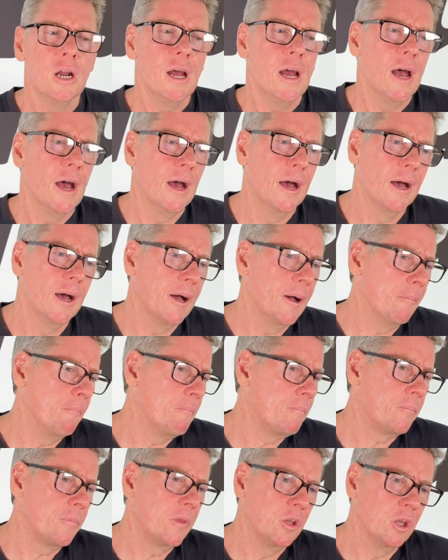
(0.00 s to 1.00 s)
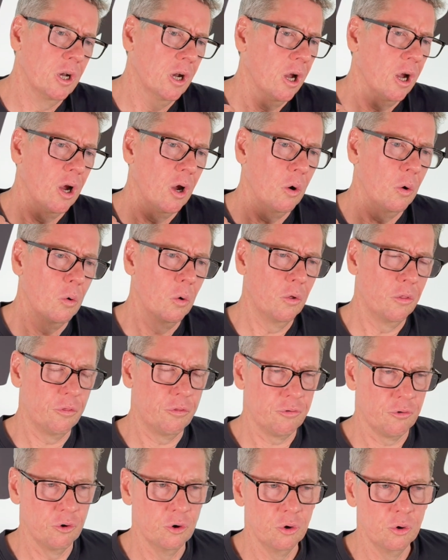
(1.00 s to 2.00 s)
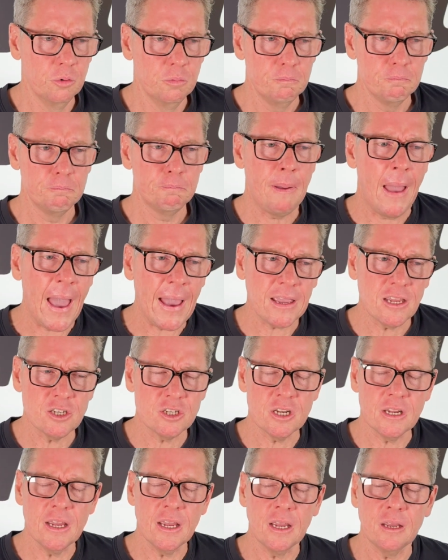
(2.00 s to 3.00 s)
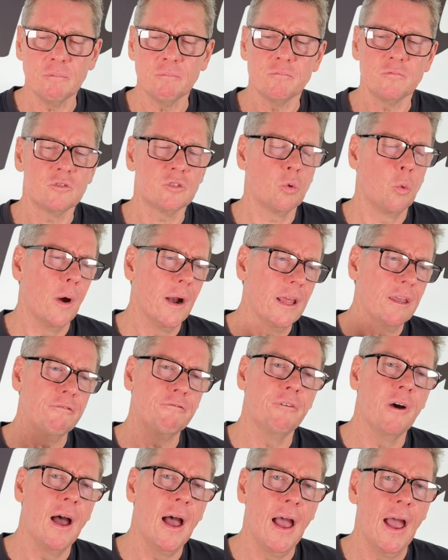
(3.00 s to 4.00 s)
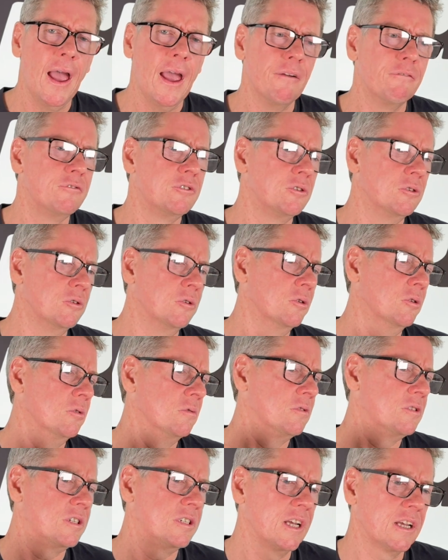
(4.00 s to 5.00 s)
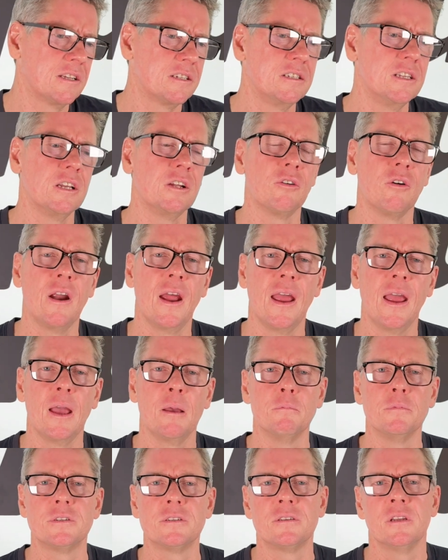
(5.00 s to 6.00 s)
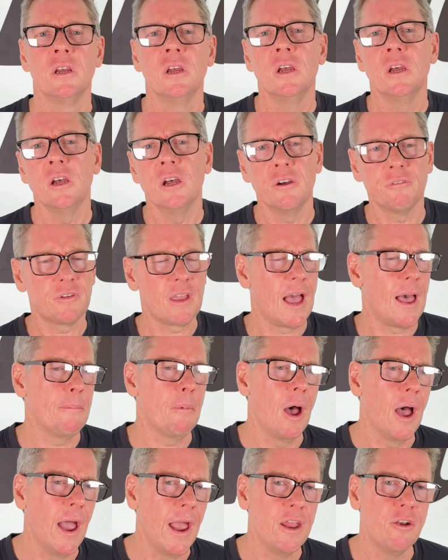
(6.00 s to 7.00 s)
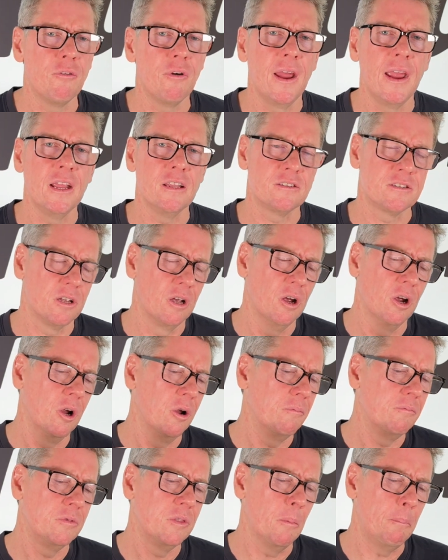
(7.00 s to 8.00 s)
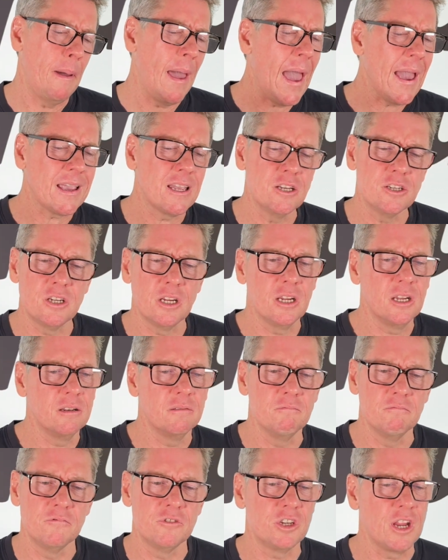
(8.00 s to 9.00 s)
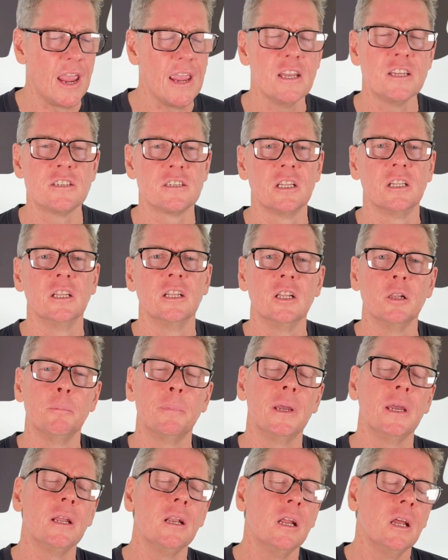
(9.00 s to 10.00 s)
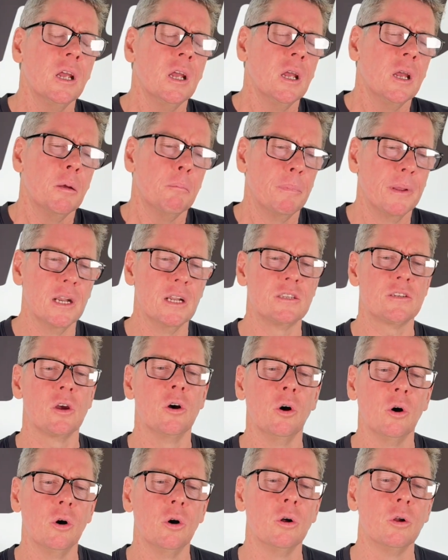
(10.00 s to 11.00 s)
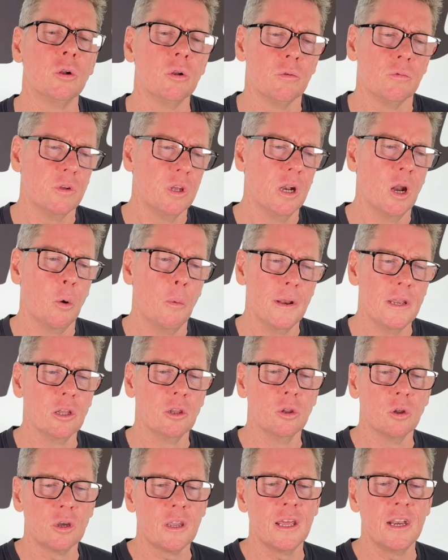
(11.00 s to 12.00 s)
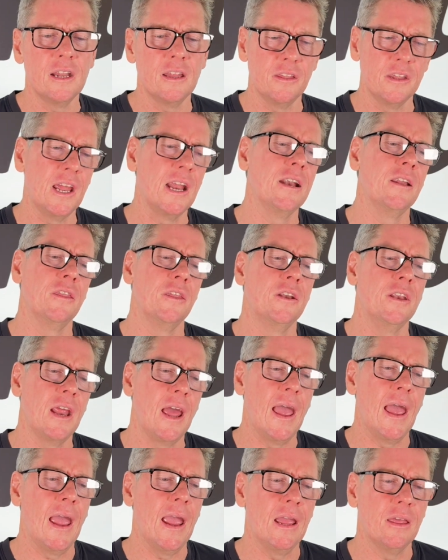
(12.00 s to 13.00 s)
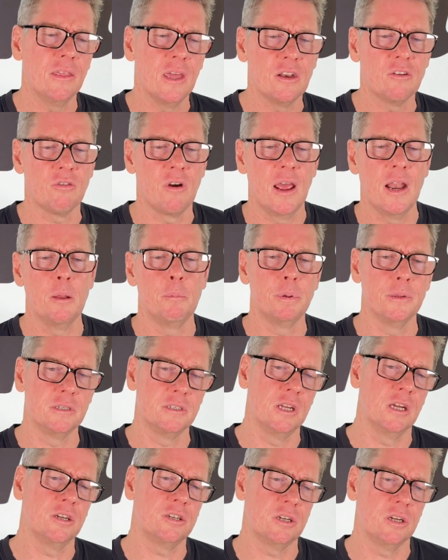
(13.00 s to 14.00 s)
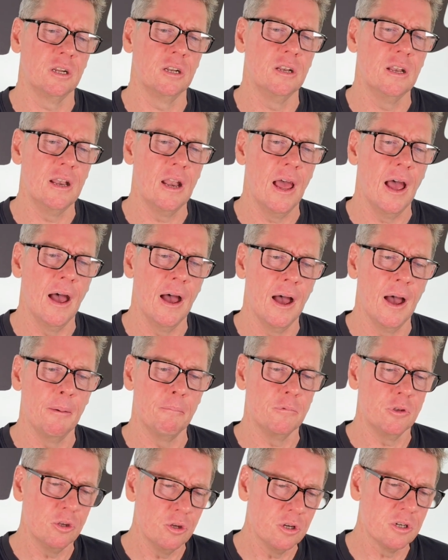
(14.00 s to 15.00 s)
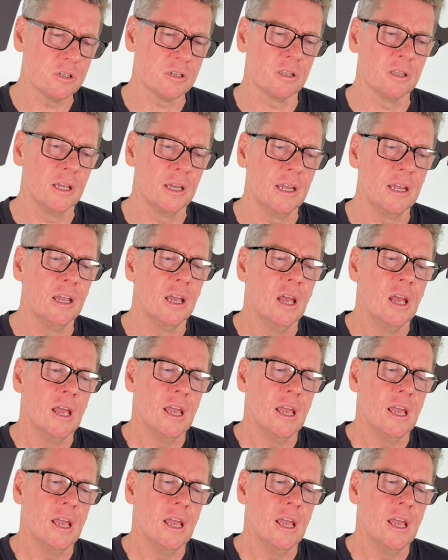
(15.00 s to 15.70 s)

Um, you know, through packaging, 25 to 60 grams of carbohydrate. So the packaging changes a little bit, but it's all, you know, when you look at it at the end of the day, they're trying to position um, usually